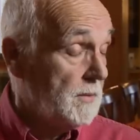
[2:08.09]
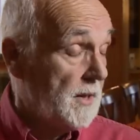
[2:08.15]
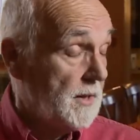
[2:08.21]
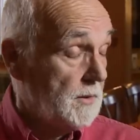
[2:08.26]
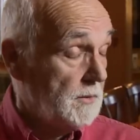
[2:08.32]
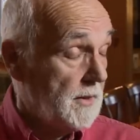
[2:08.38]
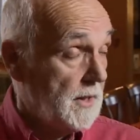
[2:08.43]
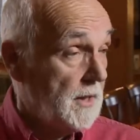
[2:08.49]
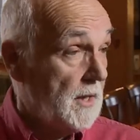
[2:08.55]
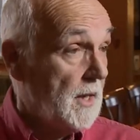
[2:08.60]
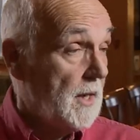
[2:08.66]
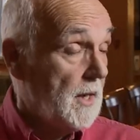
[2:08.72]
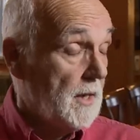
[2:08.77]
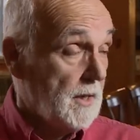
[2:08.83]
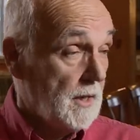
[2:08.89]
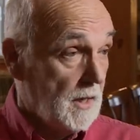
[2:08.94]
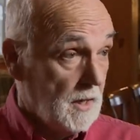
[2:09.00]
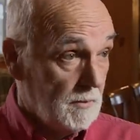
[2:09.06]
by the way,
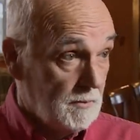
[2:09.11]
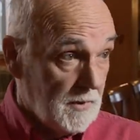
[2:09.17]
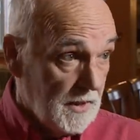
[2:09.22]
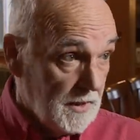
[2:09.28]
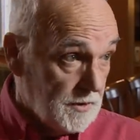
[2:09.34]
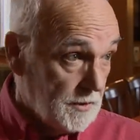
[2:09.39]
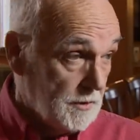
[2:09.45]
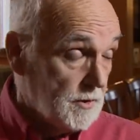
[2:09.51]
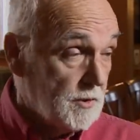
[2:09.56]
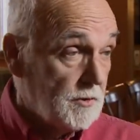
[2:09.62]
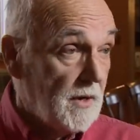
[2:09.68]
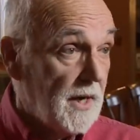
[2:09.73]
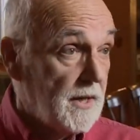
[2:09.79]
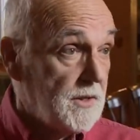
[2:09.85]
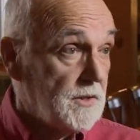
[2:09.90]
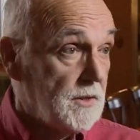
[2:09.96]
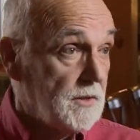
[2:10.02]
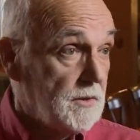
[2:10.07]
are a major
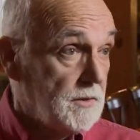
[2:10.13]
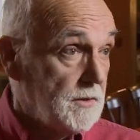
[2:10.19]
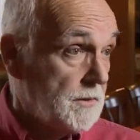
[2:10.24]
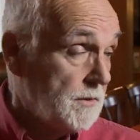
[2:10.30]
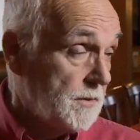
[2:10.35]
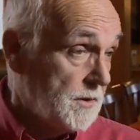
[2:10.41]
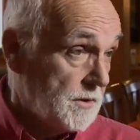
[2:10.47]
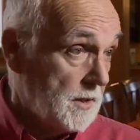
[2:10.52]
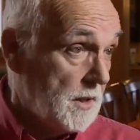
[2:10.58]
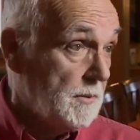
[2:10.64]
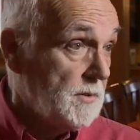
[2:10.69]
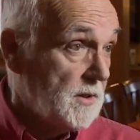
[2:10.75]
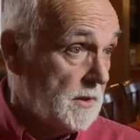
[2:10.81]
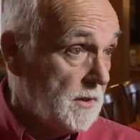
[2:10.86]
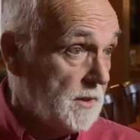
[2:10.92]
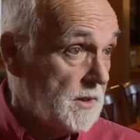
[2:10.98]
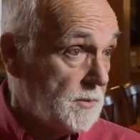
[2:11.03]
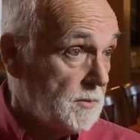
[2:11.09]
attraction to tourists coming
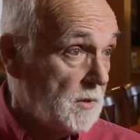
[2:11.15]
to this